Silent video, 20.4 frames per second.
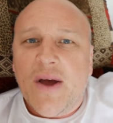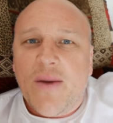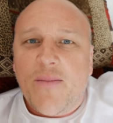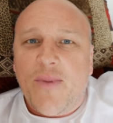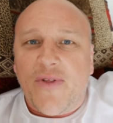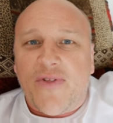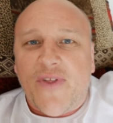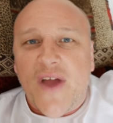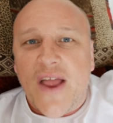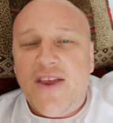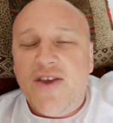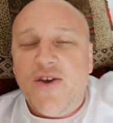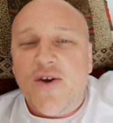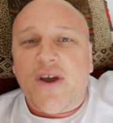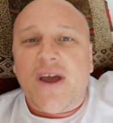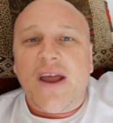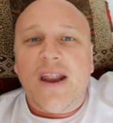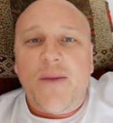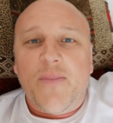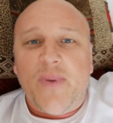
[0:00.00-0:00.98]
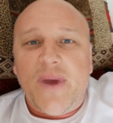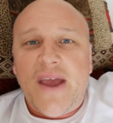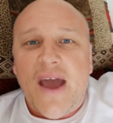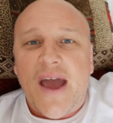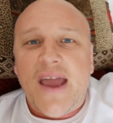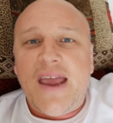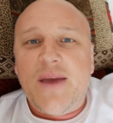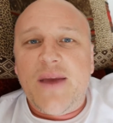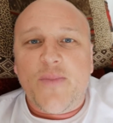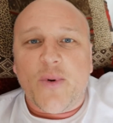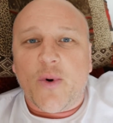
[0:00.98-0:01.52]
but then you're going to be
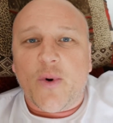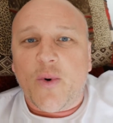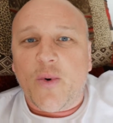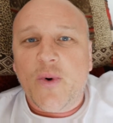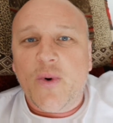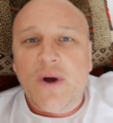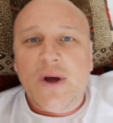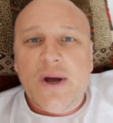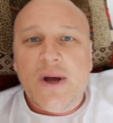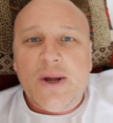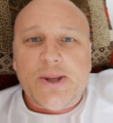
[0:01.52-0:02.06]
able